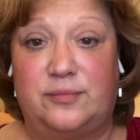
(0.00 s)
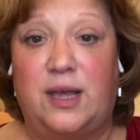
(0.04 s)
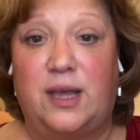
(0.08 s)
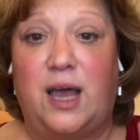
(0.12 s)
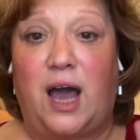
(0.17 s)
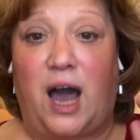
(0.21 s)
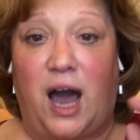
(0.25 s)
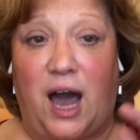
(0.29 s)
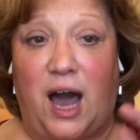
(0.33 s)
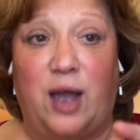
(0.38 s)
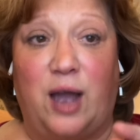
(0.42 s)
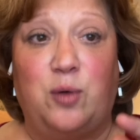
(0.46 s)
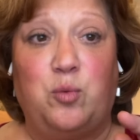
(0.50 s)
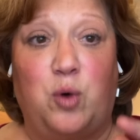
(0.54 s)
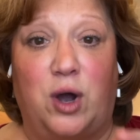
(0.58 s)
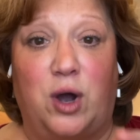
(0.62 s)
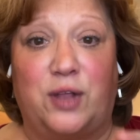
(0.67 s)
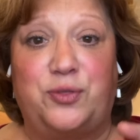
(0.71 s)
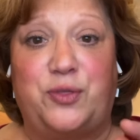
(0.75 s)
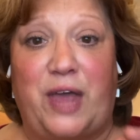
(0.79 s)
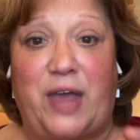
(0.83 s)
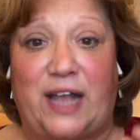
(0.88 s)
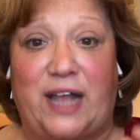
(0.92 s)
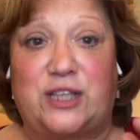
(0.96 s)
I
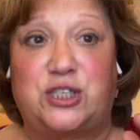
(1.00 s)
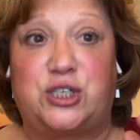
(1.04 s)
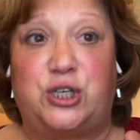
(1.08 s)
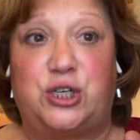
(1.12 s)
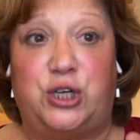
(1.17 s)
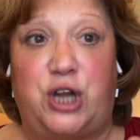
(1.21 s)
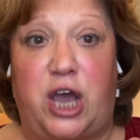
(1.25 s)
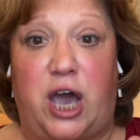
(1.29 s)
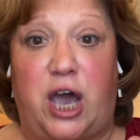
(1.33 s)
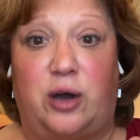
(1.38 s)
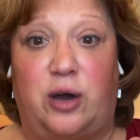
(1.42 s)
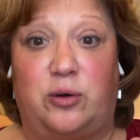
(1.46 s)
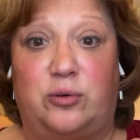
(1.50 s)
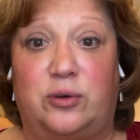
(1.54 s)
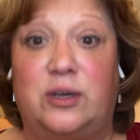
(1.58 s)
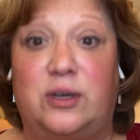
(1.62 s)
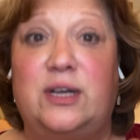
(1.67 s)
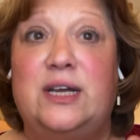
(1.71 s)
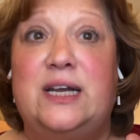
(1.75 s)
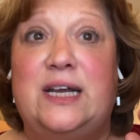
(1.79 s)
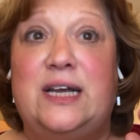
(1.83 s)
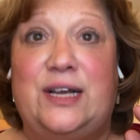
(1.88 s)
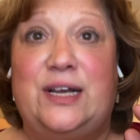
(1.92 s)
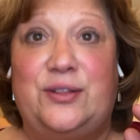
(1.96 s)
want that to know
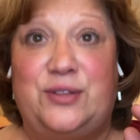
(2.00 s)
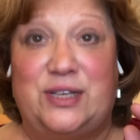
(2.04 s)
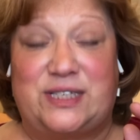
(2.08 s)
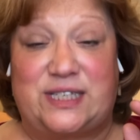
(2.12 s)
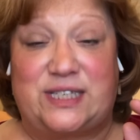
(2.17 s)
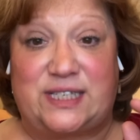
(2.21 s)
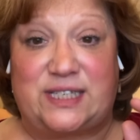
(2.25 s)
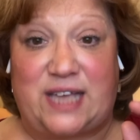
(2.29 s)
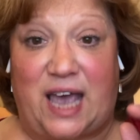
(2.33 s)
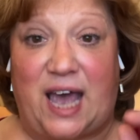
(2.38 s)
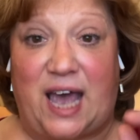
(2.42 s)
it's